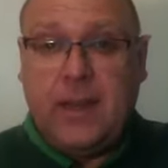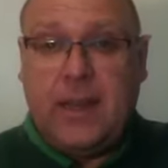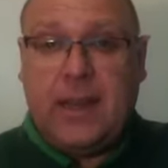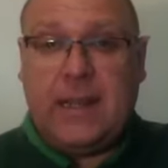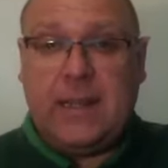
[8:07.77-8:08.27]

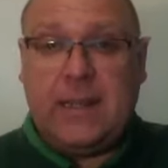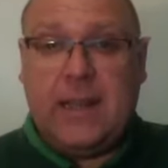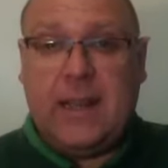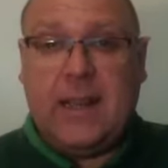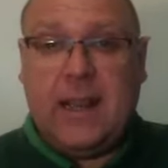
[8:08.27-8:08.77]
And
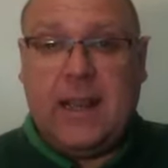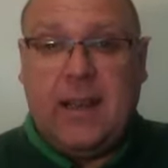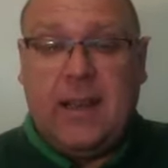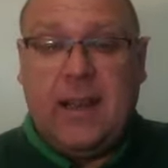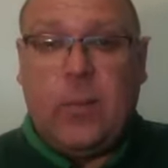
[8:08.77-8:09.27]

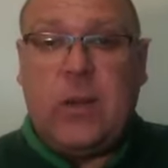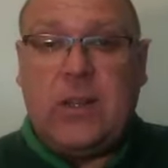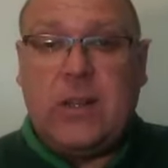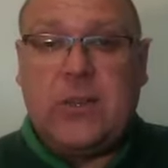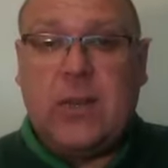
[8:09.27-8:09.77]
we
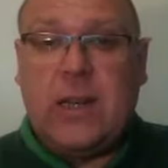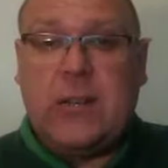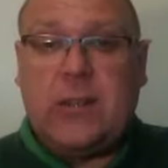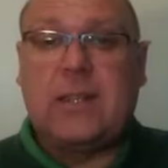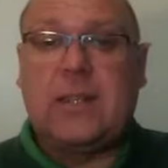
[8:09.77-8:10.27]
just really
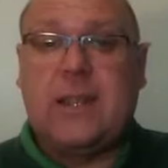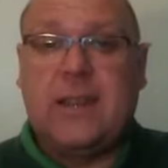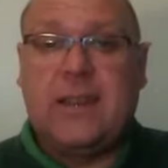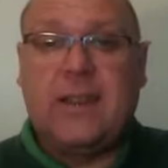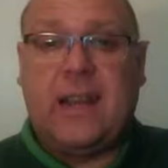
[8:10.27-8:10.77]
trust
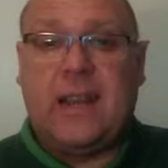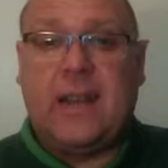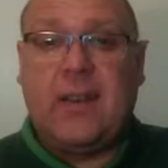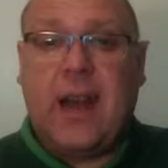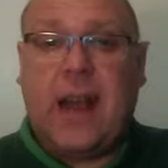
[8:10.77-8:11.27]
that
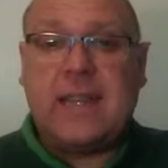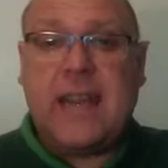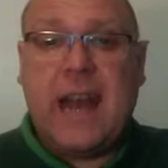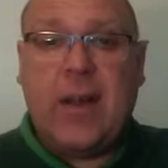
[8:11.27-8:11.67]
God has our